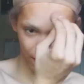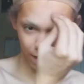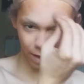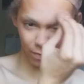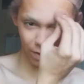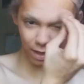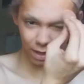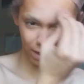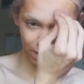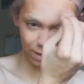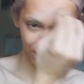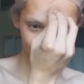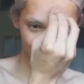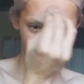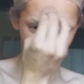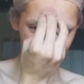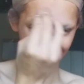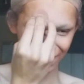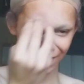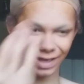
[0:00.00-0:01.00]
in it because
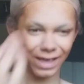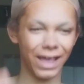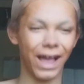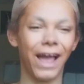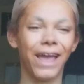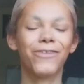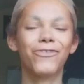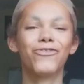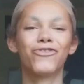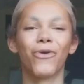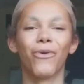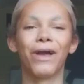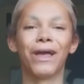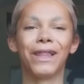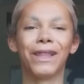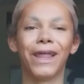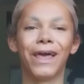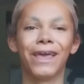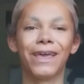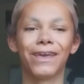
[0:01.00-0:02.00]
I really, like, I
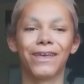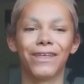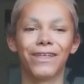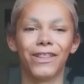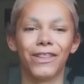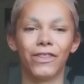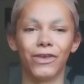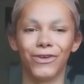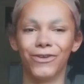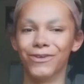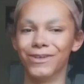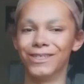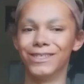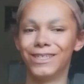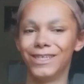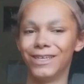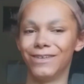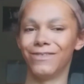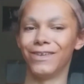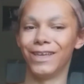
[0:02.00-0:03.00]
enjoy, like, the
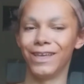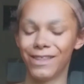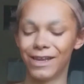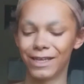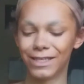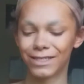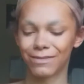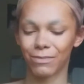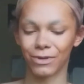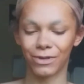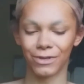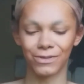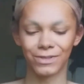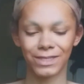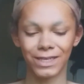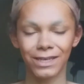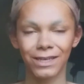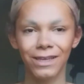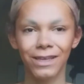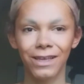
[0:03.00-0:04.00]
good TV that it's
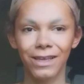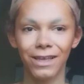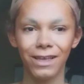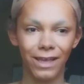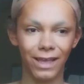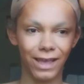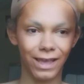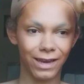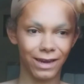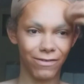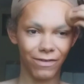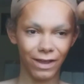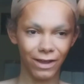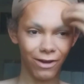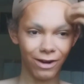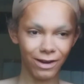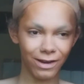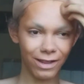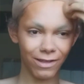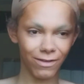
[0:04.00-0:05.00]
producing, and if
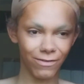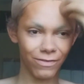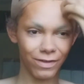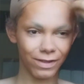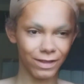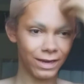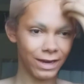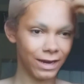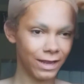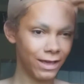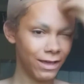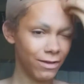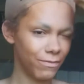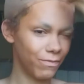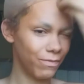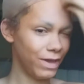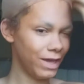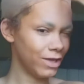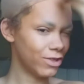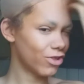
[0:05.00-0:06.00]
I got a villain at
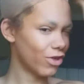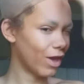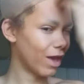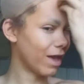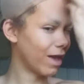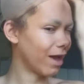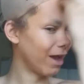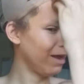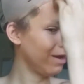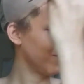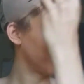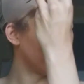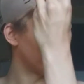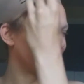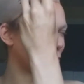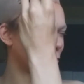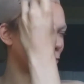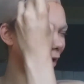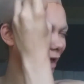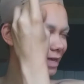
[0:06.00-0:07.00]
it, bitch, I'd
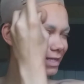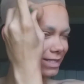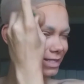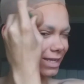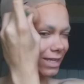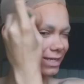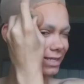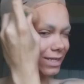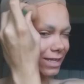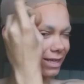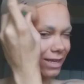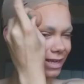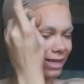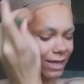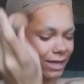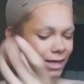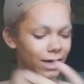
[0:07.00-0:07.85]
embrace it.